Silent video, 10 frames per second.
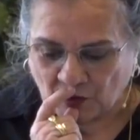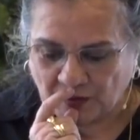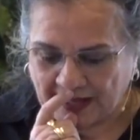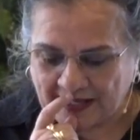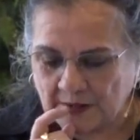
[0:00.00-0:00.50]

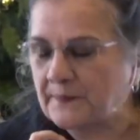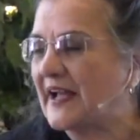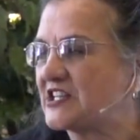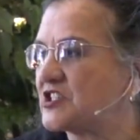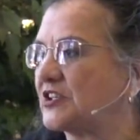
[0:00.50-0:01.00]
created
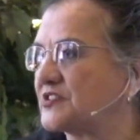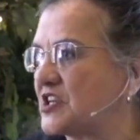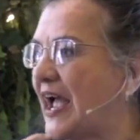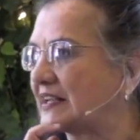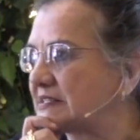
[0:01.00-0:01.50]
by Joe
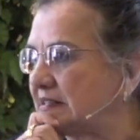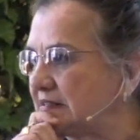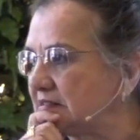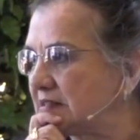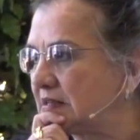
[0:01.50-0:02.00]

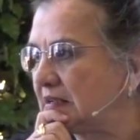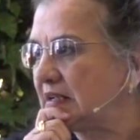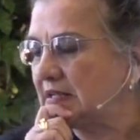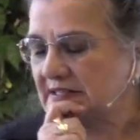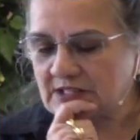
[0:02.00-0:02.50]
Jackson
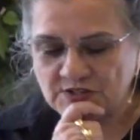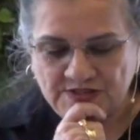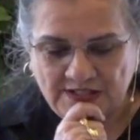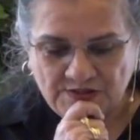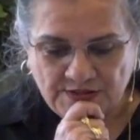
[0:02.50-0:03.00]

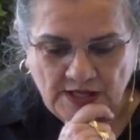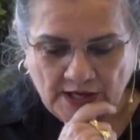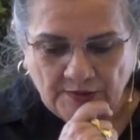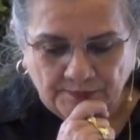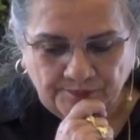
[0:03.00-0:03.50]
years
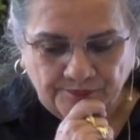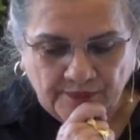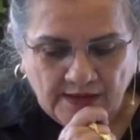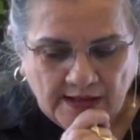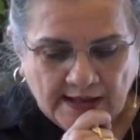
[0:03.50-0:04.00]
ago.
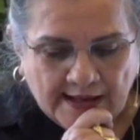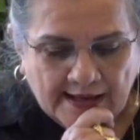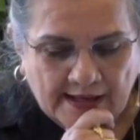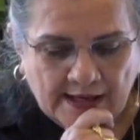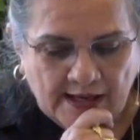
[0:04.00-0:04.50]

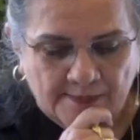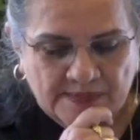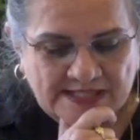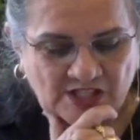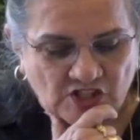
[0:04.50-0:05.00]

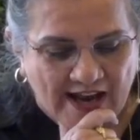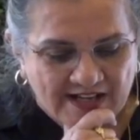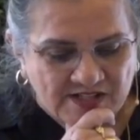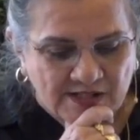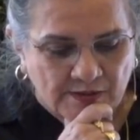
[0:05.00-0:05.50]
Ms.
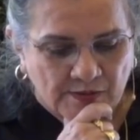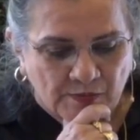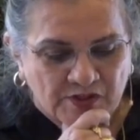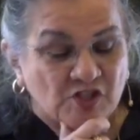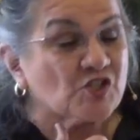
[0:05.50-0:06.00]
Jackson
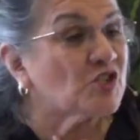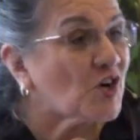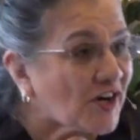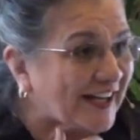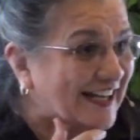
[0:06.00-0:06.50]
was
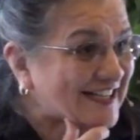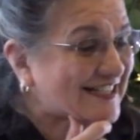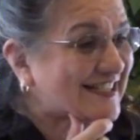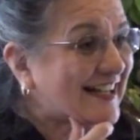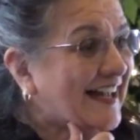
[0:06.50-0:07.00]

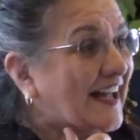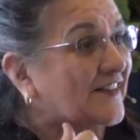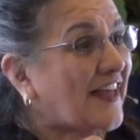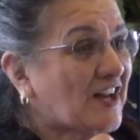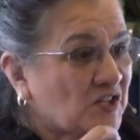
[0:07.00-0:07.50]
joyous
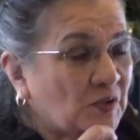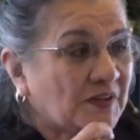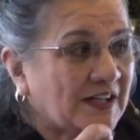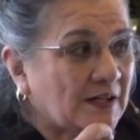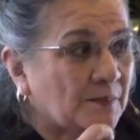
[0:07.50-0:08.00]
that
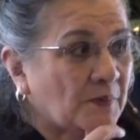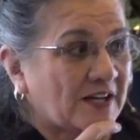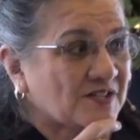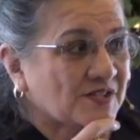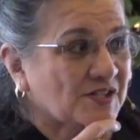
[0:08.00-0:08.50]
Unity
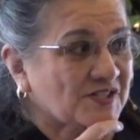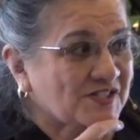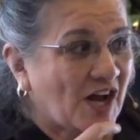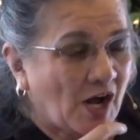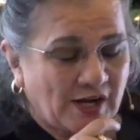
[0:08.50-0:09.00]
embraced her
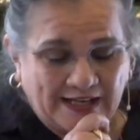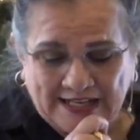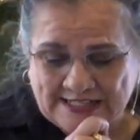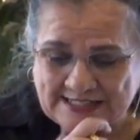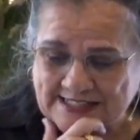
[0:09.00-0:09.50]

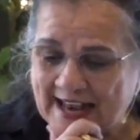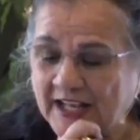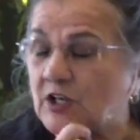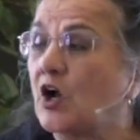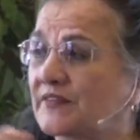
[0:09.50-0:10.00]
song and
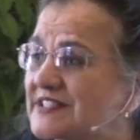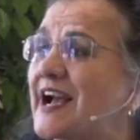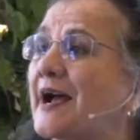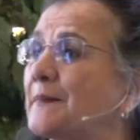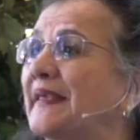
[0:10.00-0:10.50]
sang it all the
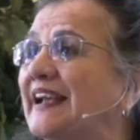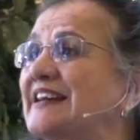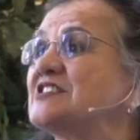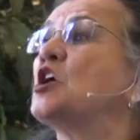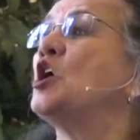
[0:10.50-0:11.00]
time,
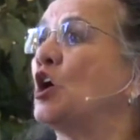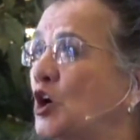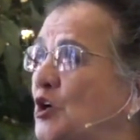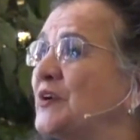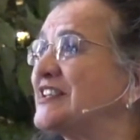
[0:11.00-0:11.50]
because
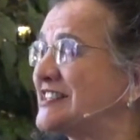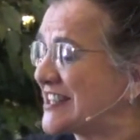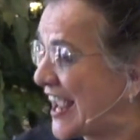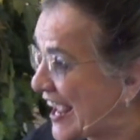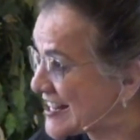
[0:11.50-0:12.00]
her
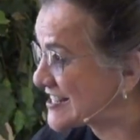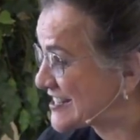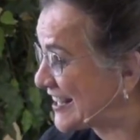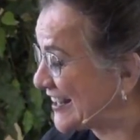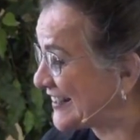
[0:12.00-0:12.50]

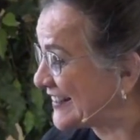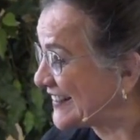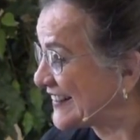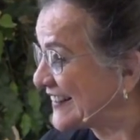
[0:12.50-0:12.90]
intention